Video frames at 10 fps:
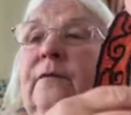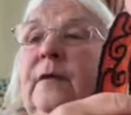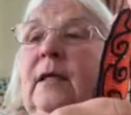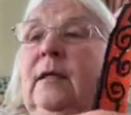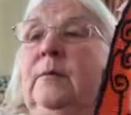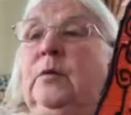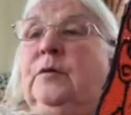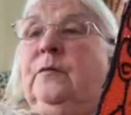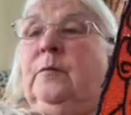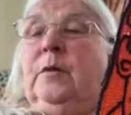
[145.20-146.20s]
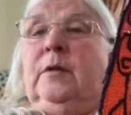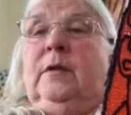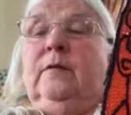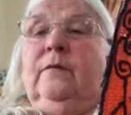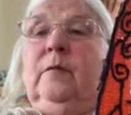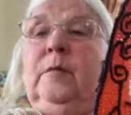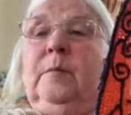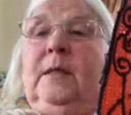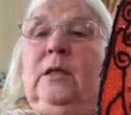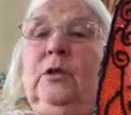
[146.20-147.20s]
fairly much from the from the
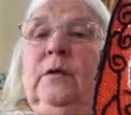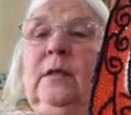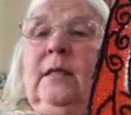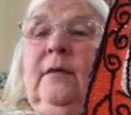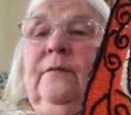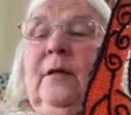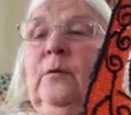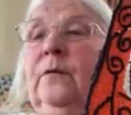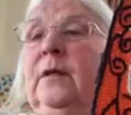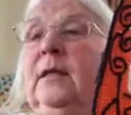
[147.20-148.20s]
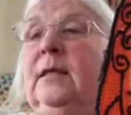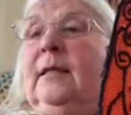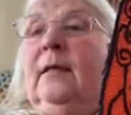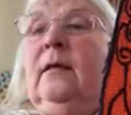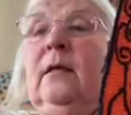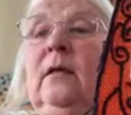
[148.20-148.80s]
picture that I found on the internet